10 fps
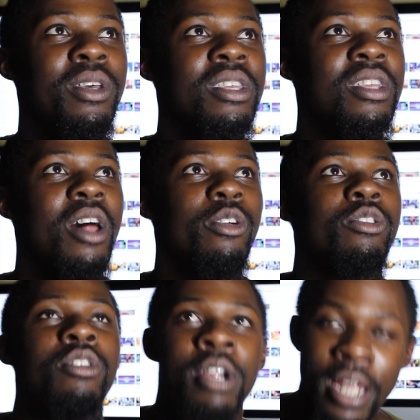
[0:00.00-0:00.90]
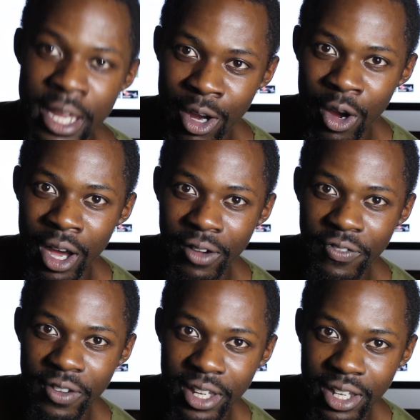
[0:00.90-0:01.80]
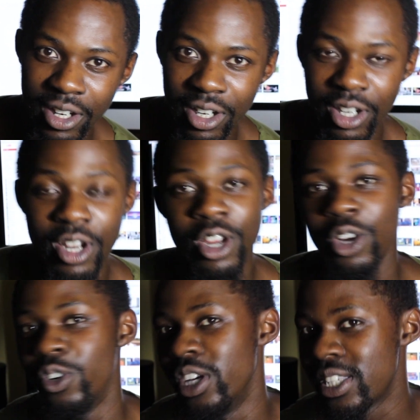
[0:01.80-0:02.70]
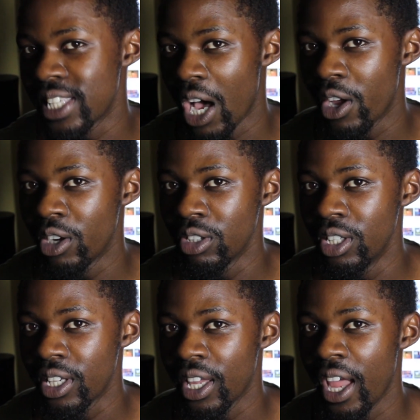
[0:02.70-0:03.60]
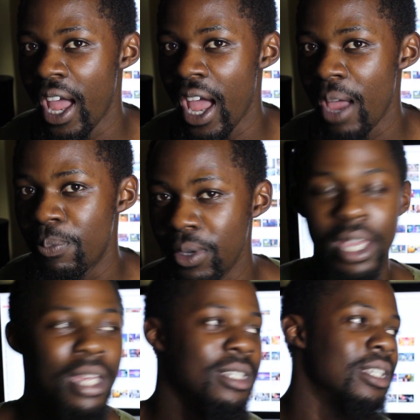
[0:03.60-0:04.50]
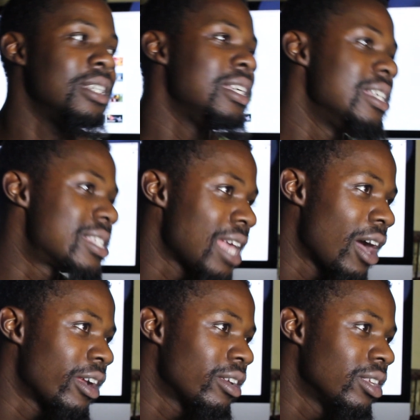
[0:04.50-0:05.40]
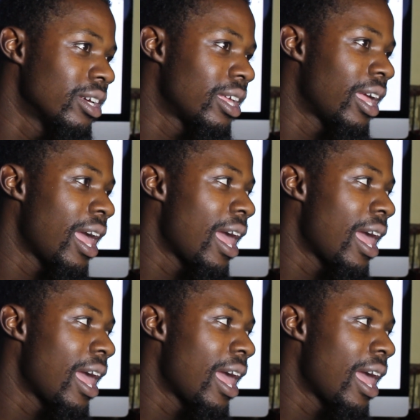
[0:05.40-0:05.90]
billion ring on her finger. Chris out here looking happy. Denise out here looking